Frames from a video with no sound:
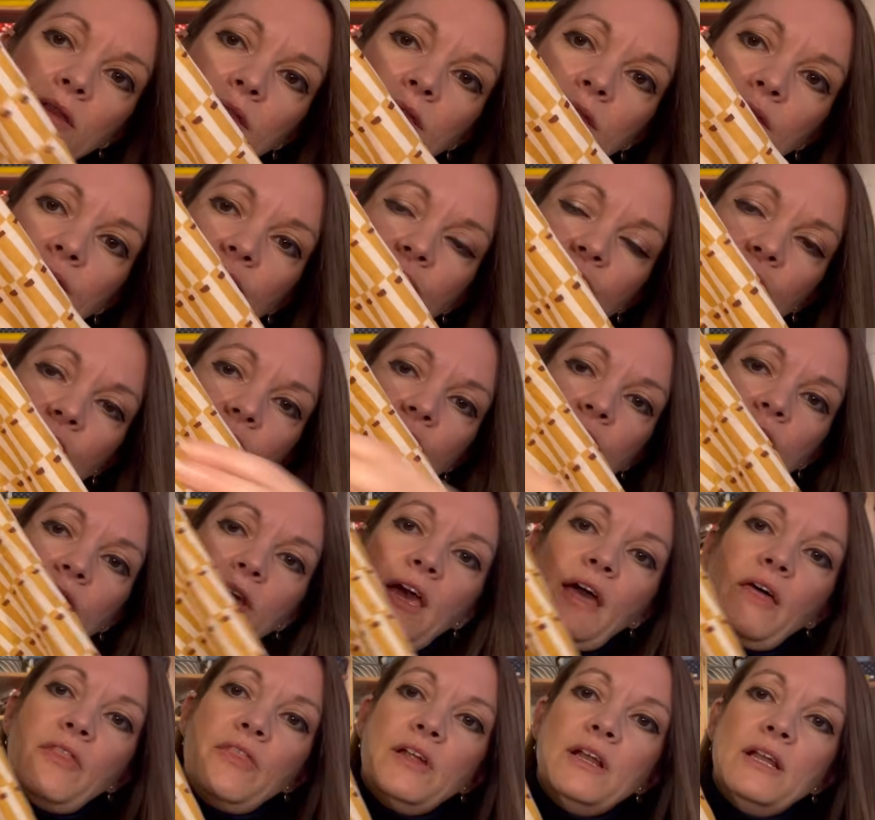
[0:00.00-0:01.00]
So you
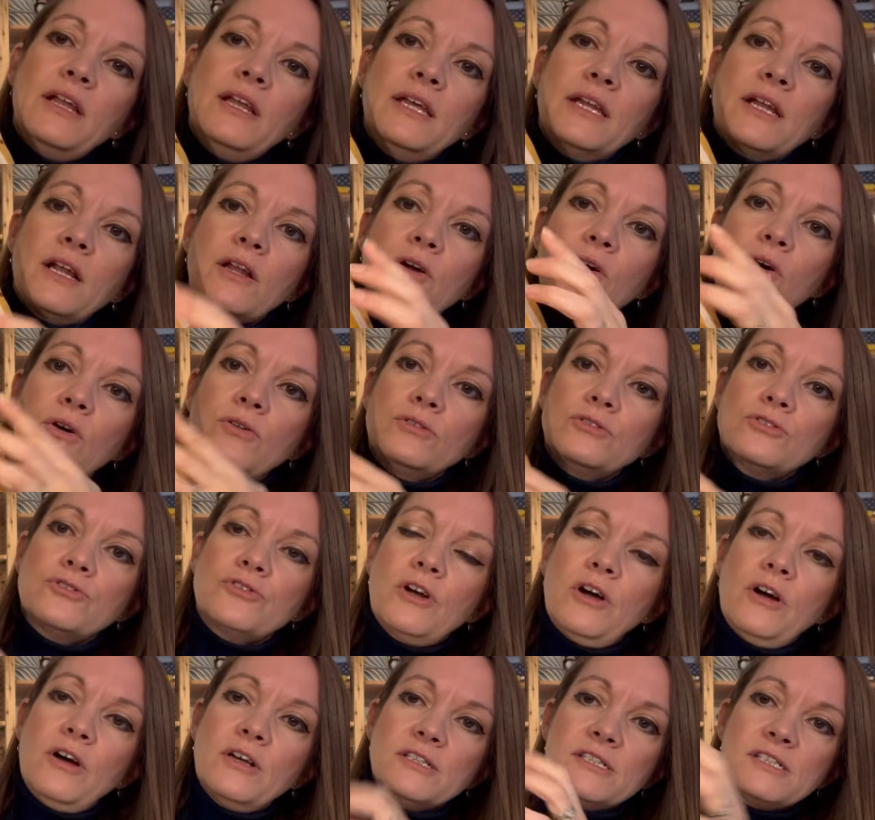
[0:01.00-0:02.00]
get the little
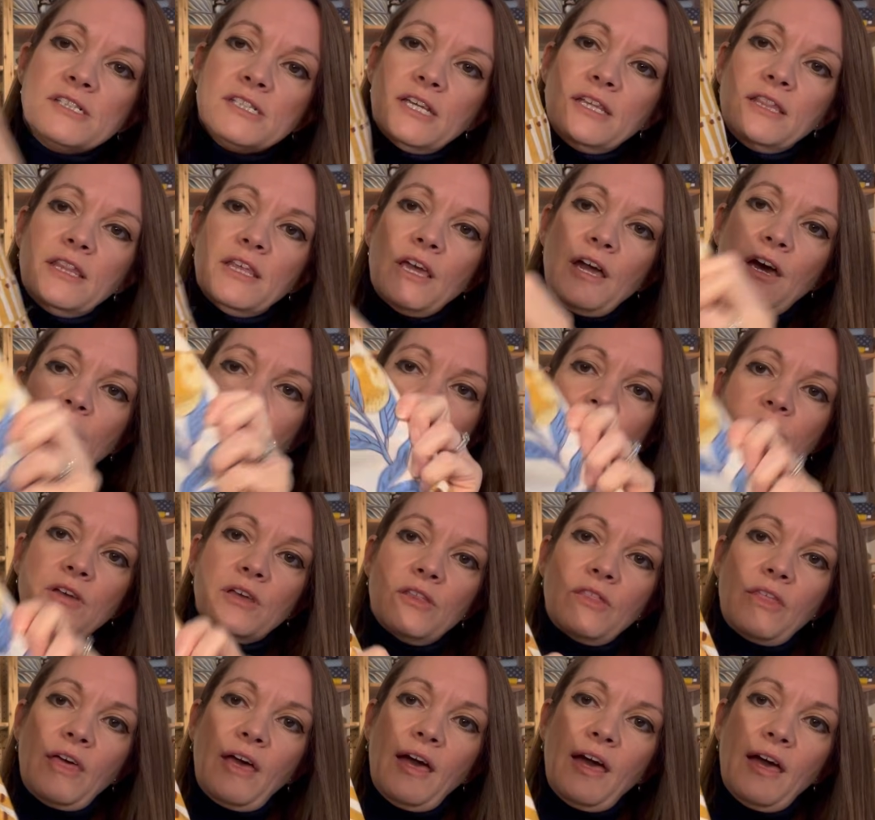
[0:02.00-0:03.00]
contrasts in the
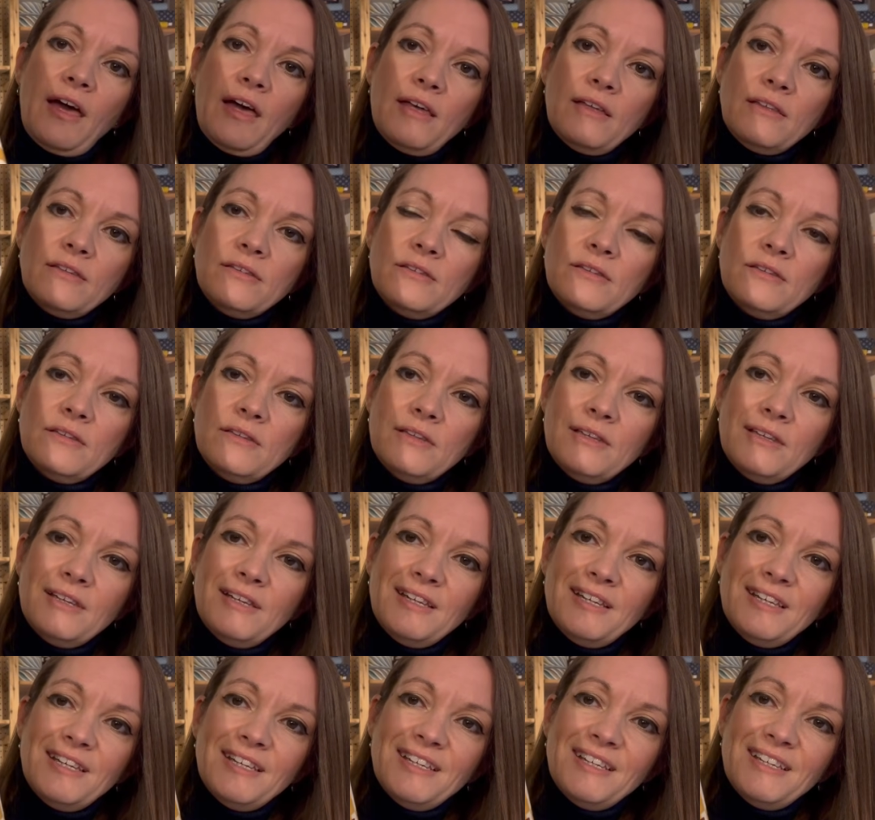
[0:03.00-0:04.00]
ochre there
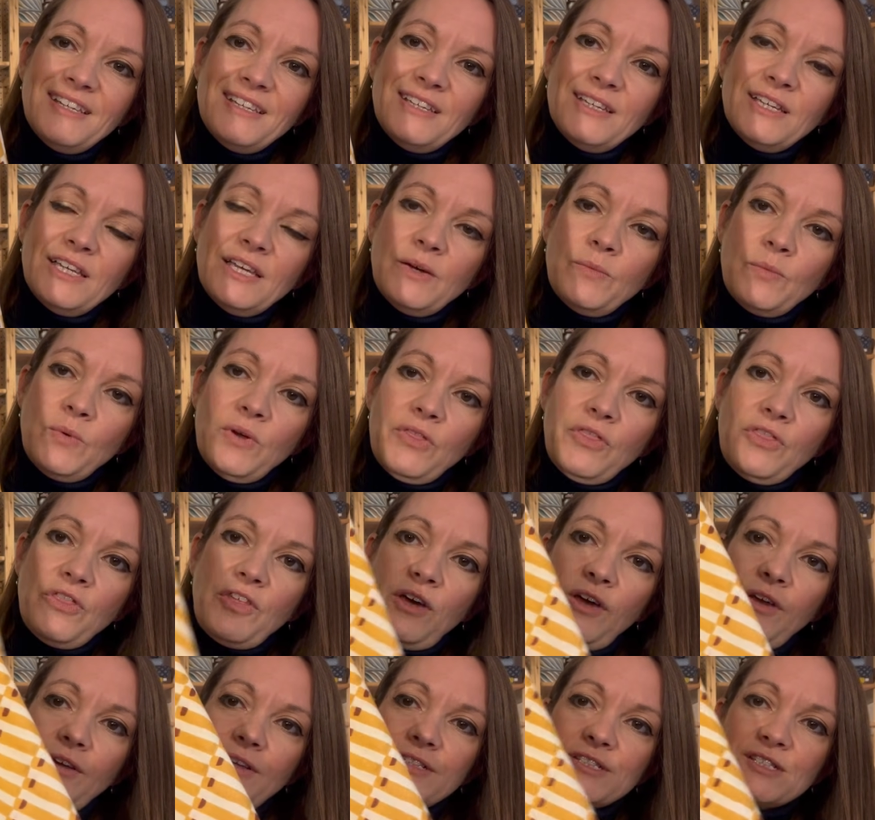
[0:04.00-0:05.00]
with
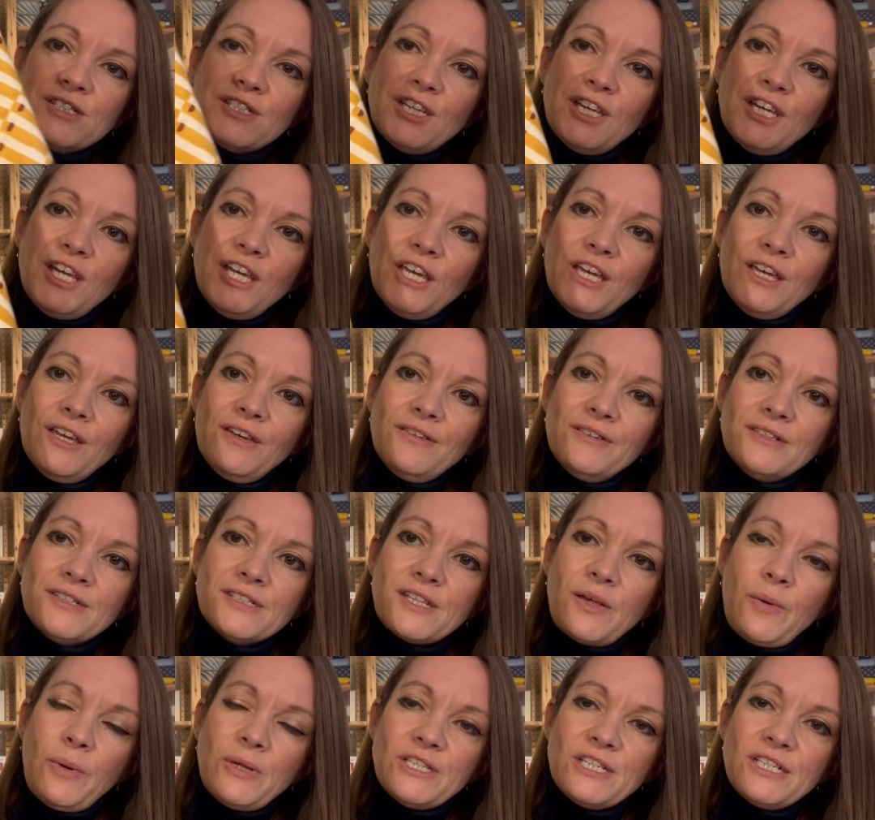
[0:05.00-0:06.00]
those two.
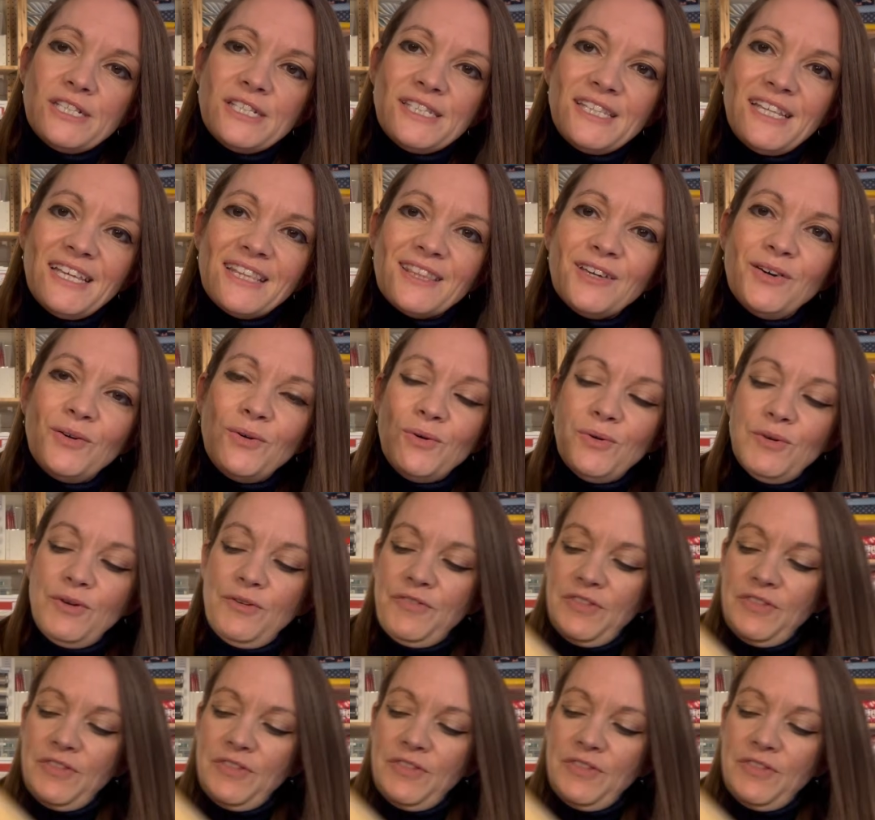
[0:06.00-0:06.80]
So I just think that all of